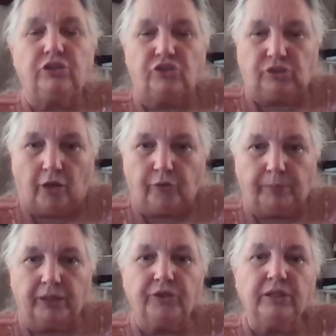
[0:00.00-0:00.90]
to some of the other
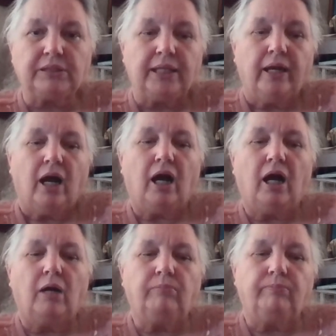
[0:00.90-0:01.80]
buildings.
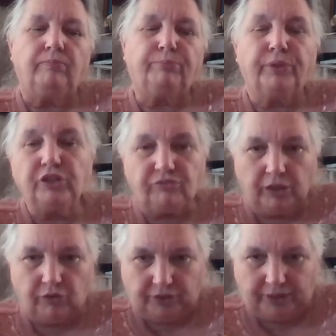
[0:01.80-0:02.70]

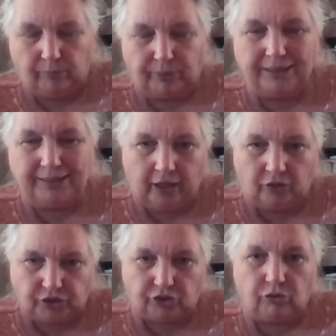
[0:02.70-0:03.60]
Princeville, the neighboring
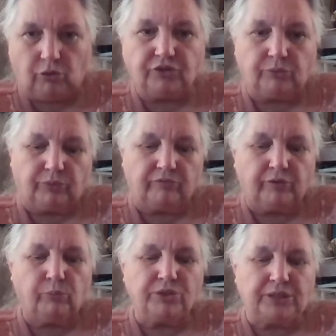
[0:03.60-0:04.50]
town just across the
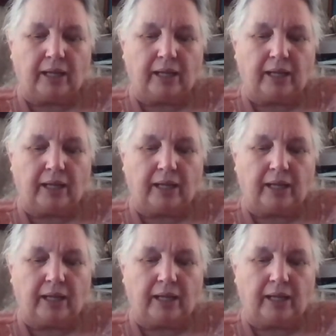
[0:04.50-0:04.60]
river, was